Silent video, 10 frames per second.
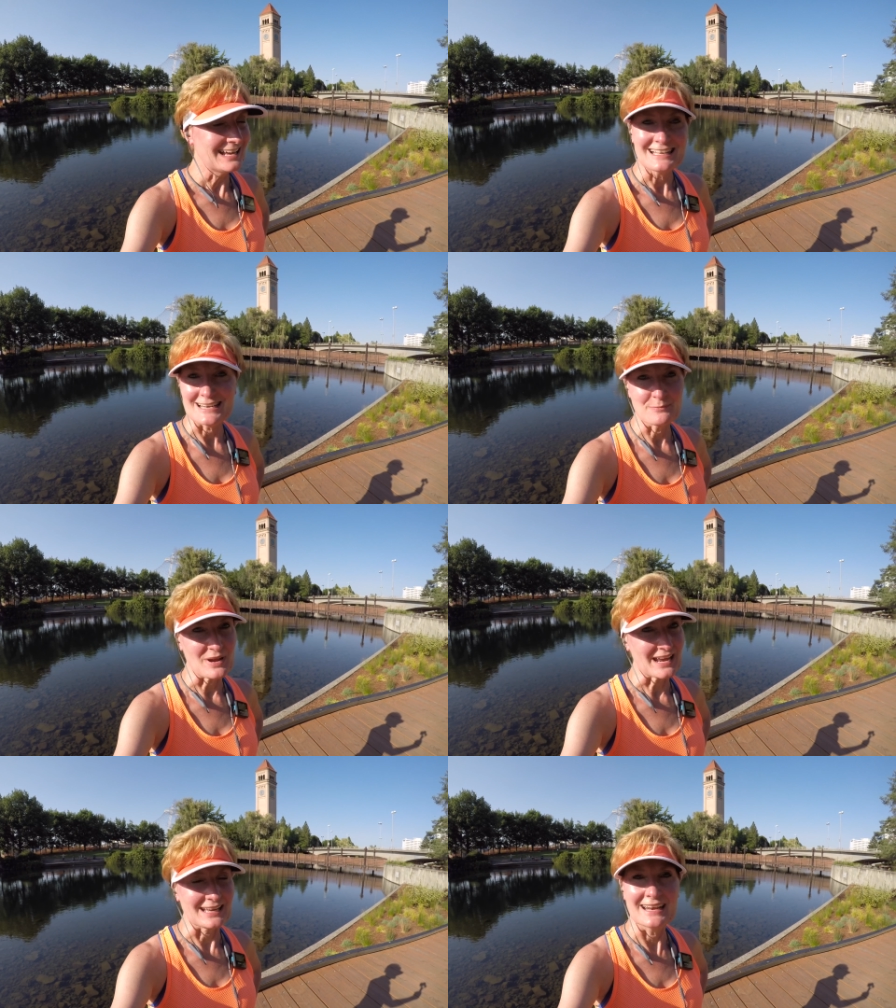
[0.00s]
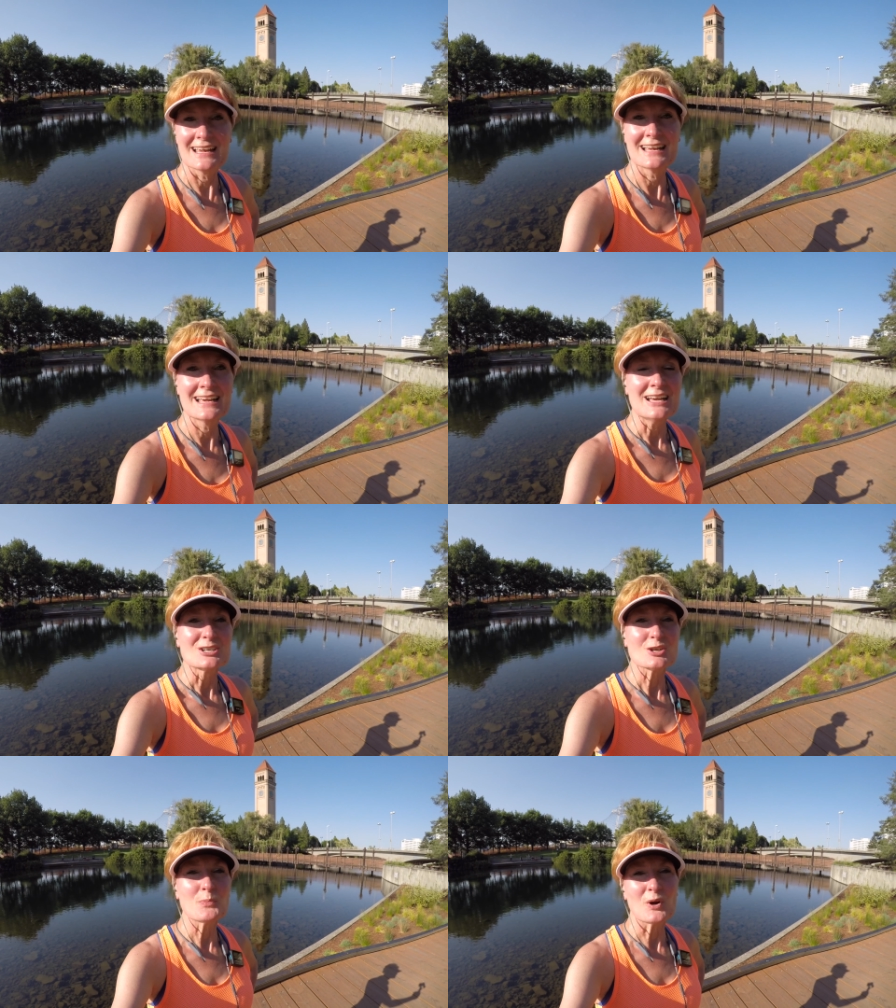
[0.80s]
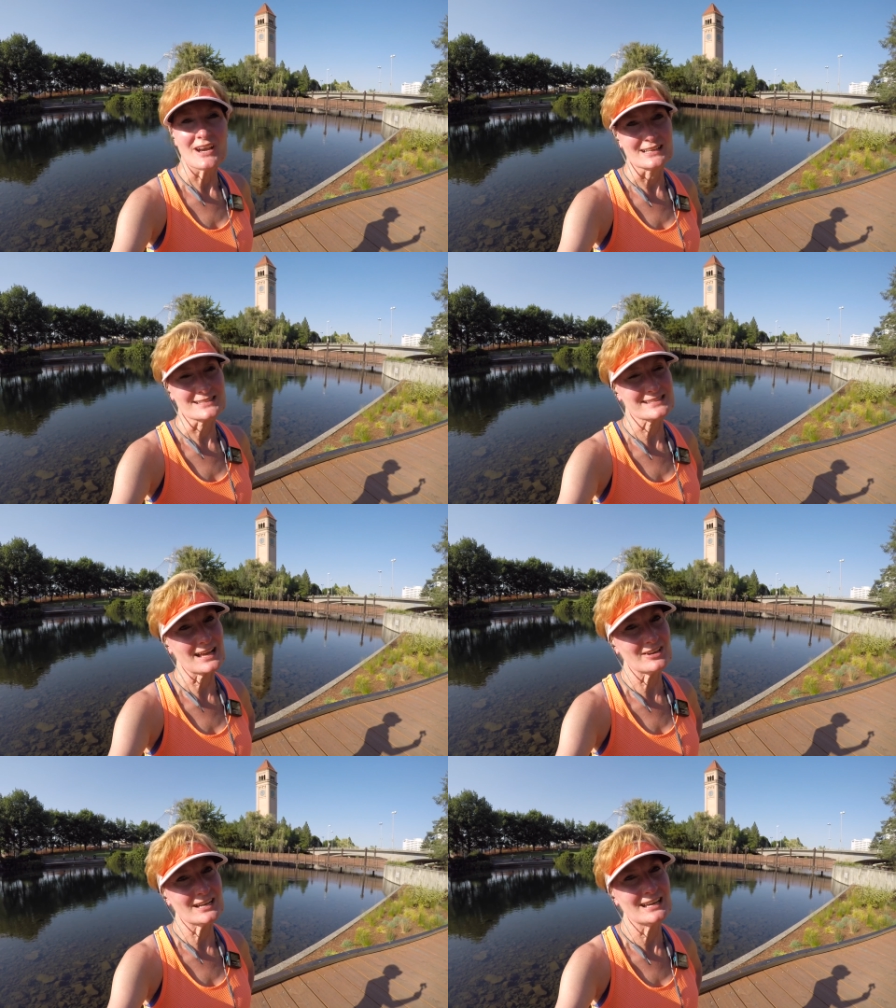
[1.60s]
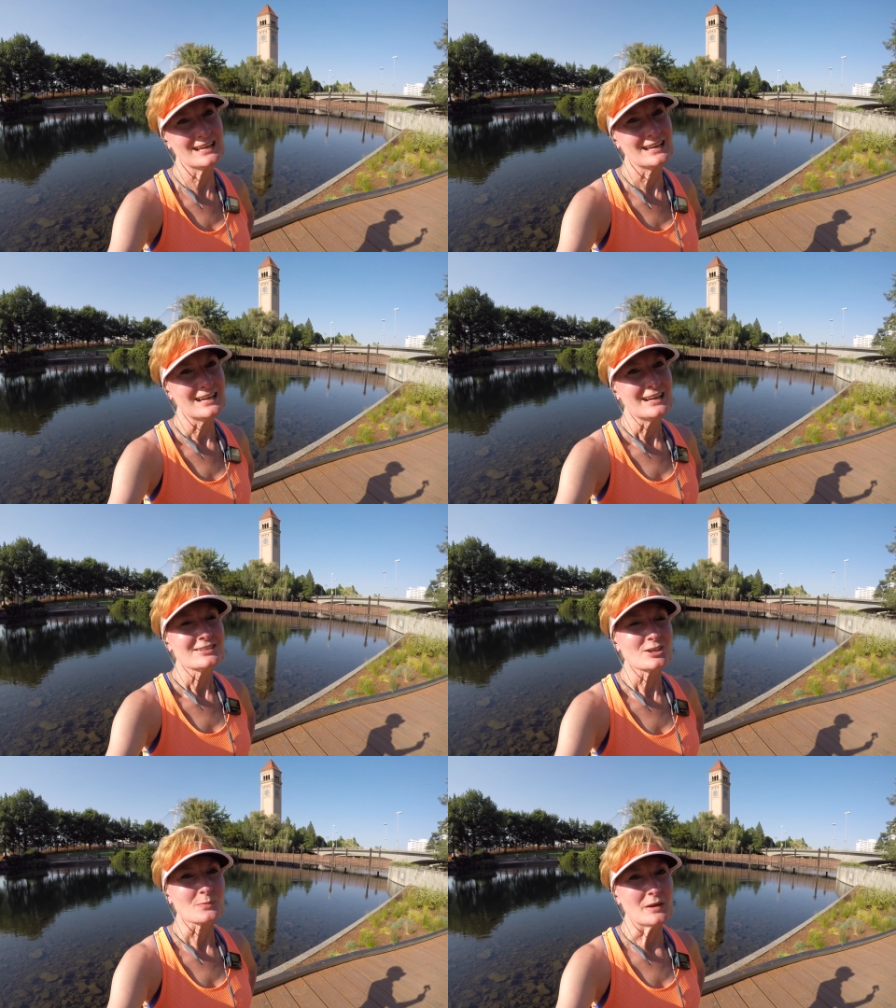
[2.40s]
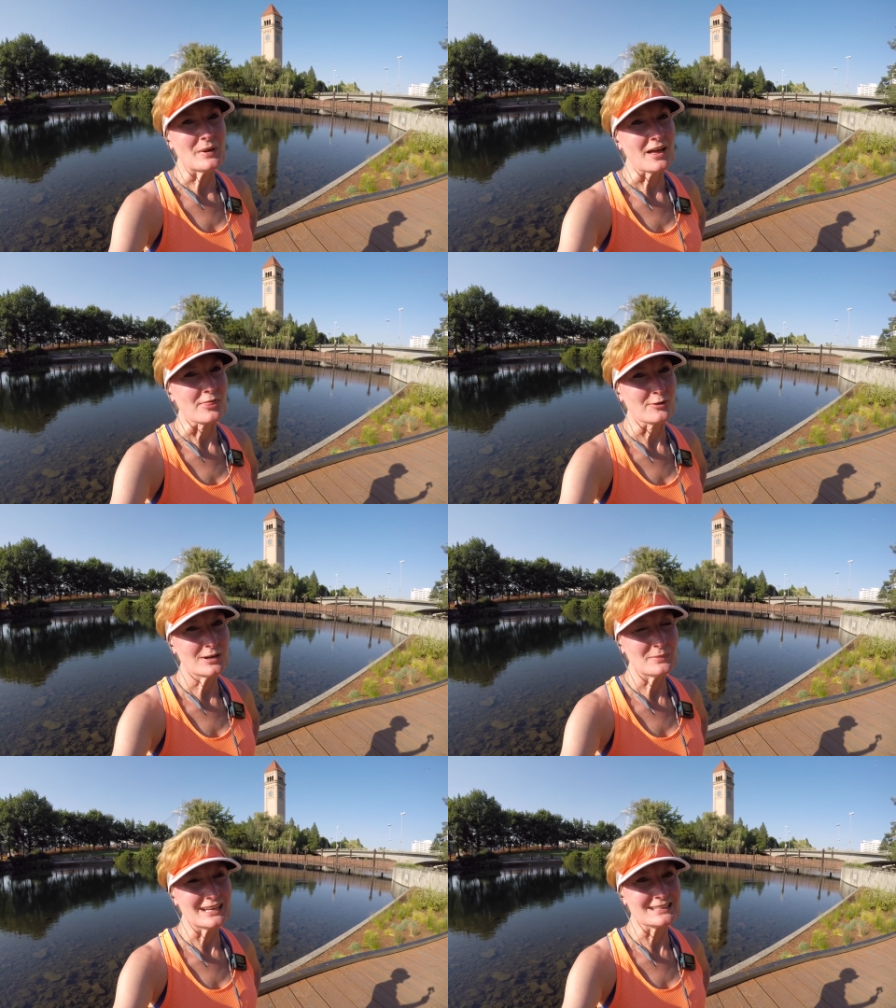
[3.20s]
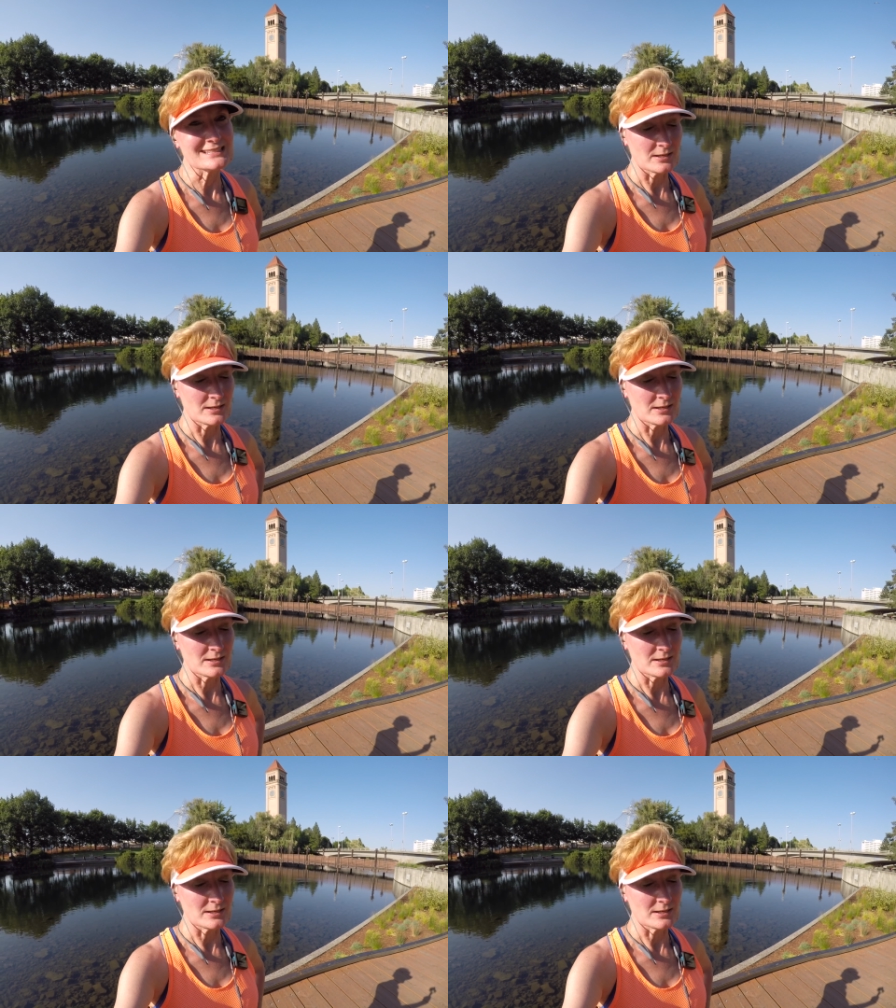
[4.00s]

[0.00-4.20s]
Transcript: didn't make it. 2.97, took me about 30 minutes.